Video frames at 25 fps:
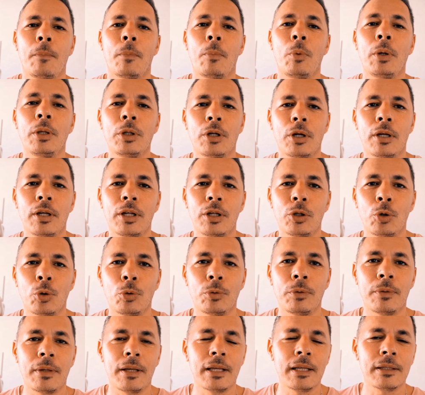We turn it
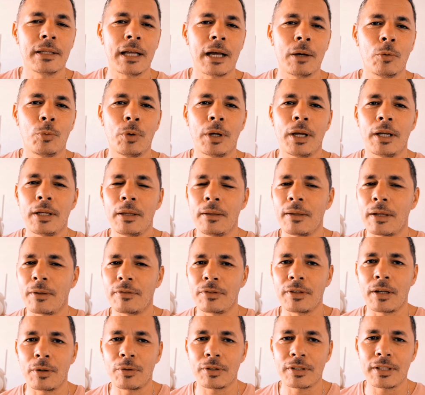on, and that way,
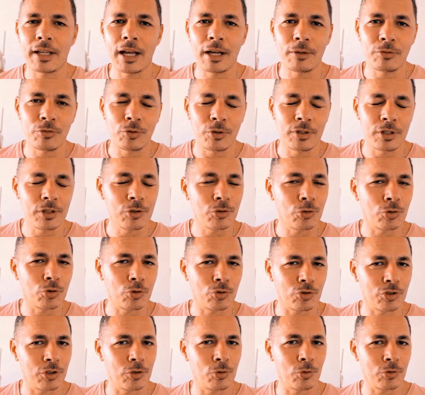if there is ever an
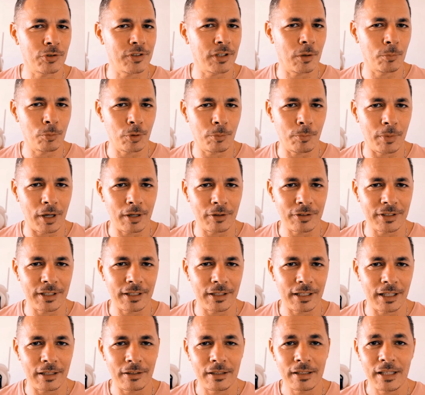intrusion or someone
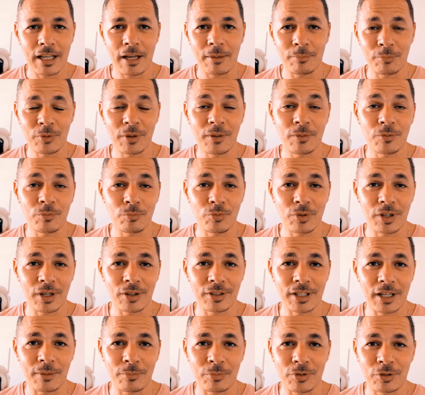passing near the camper, we are
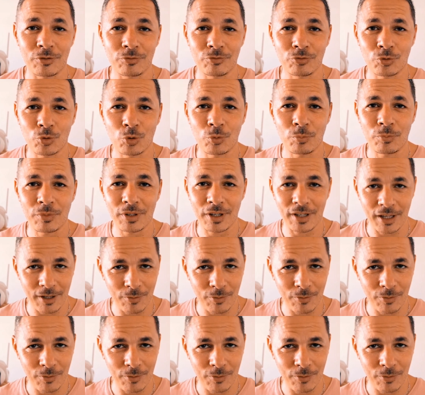kept informed.